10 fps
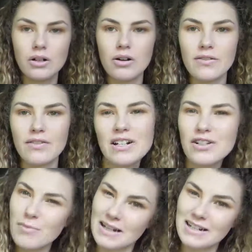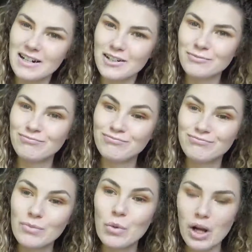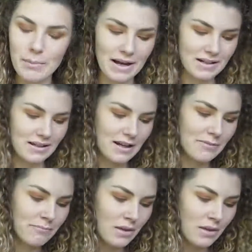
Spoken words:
oh, I forgot to do mascara. We'll come back to that.